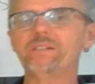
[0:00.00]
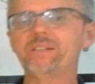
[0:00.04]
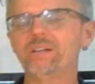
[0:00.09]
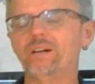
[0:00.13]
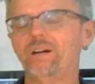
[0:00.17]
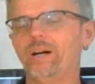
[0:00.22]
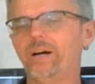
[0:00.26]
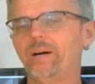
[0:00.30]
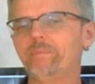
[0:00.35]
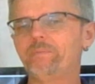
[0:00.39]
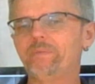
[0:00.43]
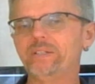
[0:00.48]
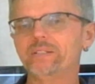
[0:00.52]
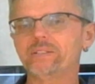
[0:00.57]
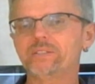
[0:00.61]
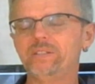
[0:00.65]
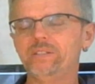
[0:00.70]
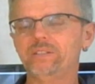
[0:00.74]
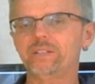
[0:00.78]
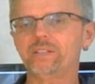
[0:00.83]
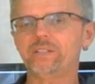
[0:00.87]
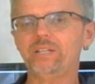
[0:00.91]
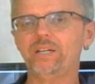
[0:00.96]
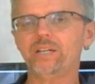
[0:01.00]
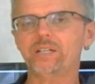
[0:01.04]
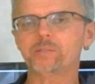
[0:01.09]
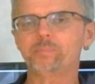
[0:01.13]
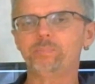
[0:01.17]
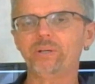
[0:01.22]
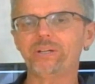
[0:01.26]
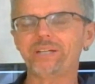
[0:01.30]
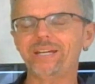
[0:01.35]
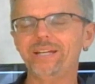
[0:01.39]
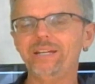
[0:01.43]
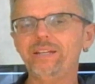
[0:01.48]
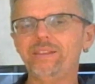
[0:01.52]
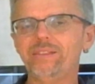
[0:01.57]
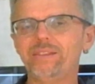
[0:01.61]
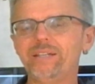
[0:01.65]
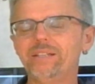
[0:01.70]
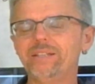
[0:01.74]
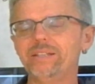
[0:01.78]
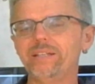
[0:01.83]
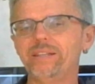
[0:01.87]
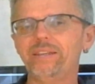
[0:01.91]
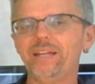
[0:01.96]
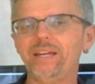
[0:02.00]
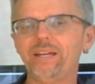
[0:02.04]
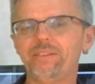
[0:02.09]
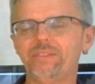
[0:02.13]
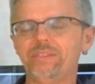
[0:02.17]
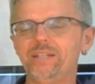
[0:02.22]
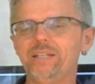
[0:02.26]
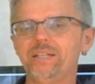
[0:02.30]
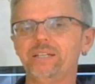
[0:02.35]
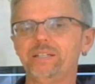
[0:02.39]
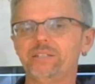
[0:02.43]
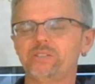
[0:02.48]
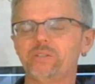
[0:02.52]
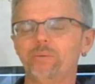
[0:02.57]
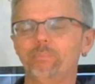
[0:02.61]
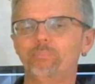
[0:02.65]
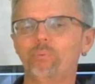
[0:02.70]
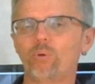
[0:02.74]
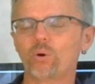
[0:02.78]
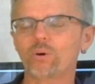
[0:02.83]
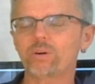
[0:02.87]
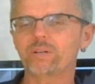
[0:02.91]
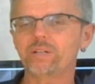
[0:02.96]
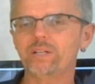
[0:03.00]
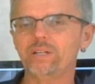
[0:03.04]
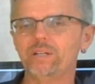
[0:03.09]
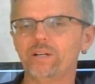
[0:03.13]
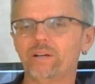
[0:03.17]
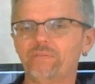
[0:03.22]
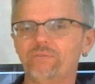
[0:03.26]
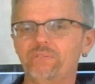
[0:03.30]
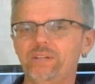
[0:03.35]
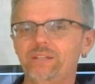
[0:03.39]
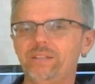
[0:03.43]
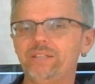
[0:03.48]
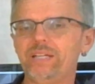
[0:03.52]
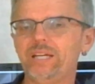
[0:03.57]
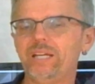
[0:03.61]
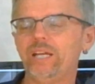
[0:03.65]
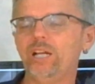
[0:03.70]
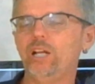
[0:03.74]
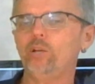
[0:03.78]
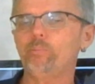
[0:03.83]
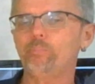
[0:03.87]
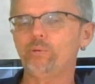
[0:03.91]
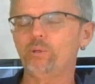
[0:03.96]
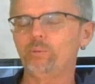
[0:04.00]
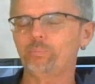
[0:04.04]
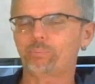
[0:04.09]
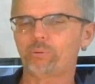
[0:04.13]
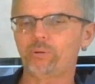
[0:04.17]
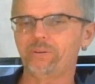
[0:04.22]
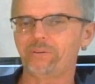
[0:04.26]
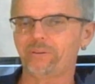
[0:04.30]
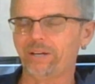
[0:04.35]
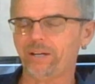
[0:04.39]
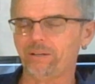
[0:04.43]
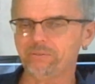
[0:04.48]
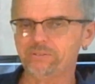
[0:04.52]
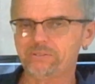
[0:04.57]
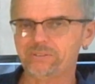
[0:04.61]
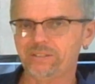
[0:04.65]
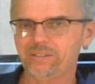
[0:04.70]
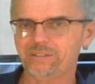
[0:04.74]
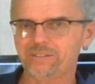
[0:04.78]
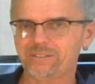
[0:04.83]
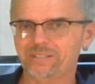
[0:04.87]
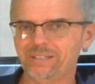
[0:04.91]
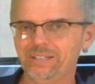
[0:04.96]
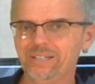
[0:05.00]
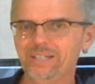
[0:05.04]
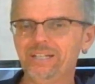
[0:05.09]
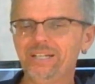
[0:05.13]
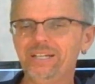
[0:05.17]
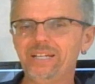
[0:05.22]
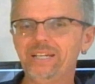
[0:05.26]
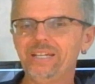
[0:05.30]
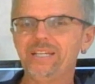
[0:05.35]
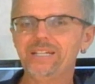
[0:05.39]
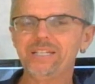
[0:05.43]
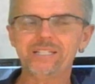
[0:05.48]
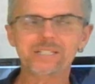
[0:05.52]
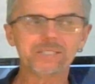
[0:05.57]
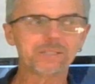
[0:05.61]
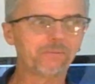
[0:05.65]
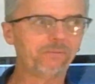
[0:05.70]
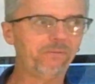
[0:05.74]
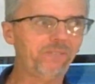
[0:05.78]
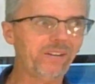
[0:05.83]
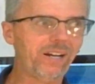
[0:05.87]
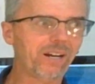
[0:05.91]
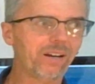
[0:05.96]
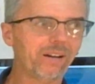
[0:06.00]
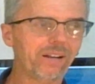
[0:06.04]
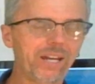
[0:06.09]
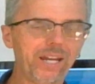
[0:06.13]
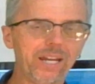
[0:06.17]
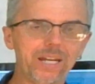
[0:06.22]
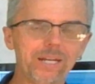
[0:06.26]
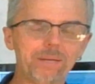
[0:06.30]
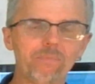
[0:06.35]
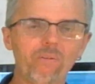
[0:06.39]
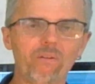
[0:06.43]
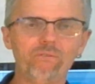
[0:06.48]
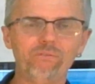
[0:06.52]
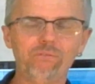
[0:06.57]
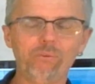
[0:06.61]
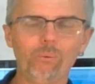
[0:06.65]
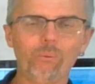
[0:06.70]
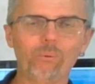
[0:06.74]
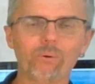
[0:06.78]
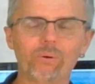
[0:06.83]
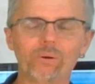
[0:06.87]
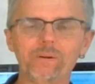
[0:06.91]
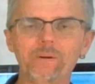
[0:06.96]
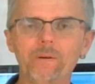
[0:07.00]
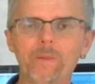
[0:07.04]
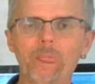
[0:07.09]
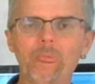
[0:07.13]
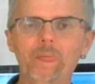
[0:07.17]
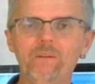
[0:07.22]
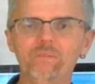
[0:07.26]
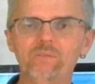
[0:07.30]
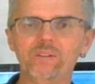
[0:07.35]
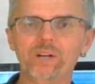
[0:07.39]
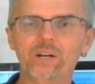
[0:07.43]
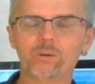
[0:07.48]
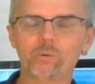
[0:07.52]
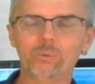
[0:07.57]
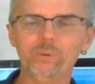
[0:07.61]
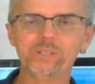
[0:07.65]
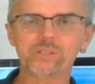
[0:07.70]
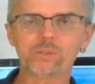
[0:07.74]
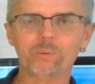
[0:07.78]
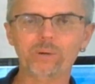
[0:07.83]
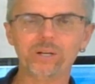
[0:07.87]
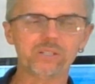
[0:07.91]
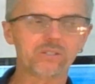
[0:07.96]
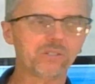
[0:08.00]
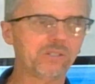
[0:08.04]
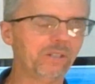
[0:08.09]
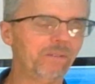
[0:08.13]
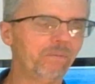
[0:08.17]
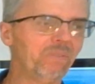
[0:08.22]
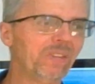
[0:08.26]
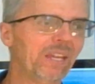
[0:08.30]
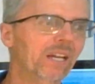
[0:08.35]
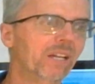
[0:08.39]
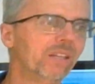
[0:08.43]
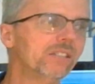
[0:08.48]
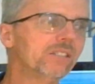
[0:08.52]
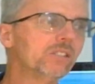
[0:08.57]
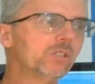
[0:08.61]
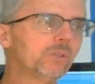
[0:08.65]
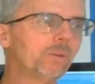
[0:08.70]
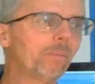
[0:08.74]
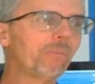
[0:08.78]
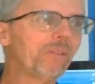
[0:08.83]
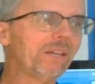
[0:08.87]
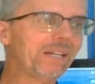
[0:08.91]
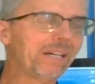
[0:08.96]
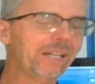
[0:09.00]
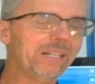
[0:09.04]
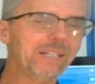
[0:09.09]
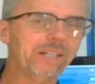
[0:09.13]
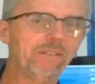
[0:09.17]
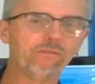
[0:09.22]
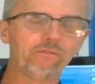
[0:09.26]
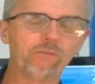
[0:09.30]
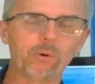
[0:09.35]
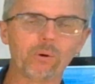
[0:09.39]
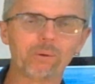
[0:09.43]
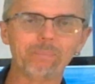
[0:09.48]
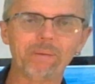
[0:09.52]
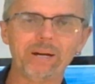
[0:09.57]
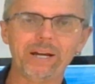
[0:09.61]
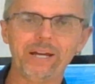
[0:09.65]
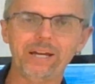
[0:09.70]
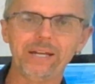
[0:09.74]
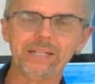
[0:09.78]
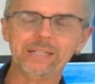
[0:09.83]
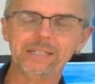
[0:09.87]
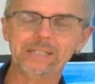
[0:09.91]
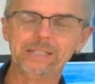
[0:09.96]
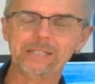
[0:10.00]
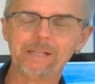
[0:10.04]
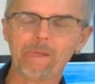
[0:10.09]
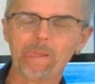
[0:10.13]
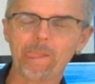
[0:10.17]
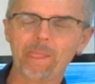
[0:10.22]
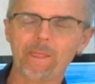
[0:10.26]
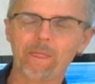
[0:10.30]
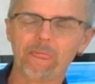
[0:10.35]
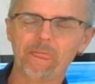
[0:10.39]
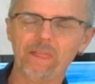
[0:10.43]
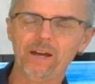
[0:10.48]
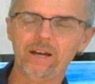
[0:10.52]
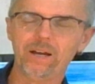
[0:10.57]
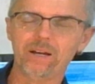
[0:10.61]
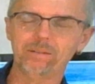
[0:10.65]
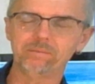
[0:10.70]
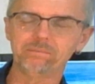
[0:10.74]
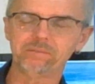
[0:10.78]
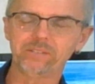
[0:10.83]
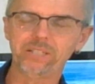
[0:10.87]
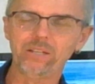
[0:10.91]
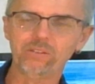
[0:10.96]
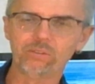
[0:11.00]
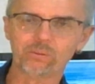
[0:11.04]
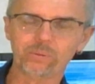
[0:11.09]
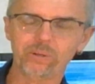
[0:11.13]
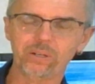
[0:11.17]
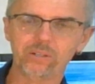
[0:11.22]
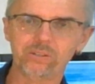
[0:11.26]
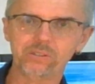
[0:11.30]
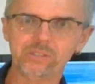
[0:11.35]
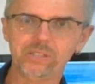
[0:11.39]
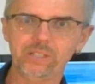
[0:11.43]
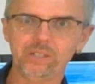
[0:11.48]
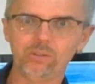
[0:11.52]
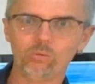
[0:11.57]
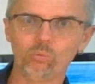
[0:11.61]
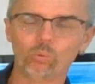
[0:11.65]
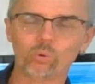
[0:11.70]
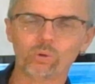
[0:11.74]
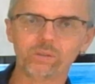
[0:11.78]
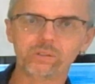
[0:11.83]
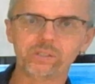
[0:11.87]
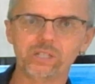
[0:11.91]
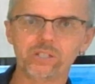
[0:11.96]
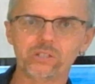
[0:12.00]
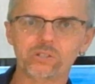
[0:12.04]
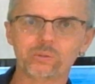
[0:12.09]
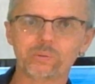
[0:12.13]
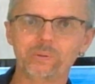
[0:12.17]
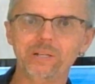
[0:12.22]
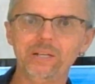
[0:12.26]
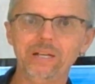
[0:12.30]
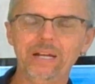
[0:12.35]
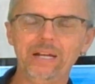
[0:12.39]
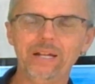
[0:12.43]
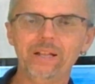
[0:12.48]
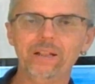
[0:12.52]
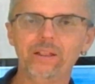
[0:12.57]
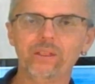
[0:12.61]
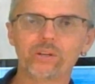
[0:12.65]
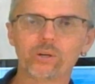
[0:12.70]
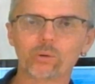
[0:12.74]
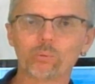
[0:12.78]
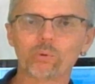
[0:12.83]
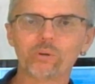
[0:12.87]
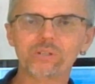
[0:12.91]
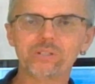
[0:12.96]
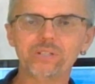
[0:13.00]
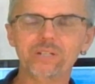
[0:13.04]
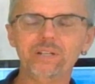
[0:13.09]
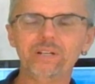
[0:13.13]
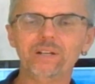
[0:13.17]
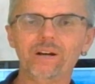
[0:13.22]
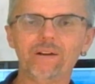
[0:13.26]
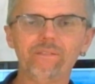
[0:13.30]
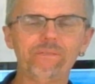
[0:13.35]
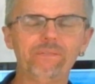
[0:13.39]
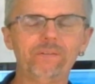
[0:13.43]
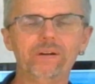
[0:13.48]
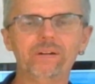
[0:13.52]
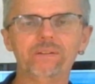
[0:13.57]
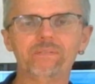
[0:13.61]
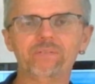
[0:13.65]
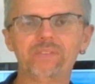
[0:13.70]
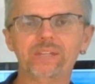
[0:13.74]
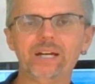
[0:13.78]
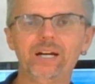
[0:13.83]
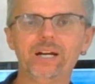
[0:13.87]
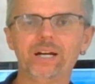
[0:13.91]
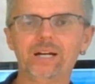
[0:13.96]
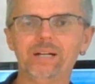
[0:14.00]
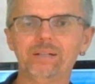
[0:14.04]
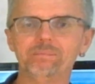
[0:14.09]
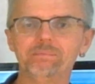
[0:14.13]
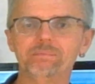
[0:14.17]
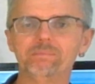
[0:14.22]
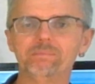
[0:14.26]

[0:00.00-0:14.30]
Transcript: that's fairly obvious in the textbook. Anything that they think is important enough that they help you pronounce it is fair game for a quiz question. This is something I did for my 10th graders in world history. There weren't enough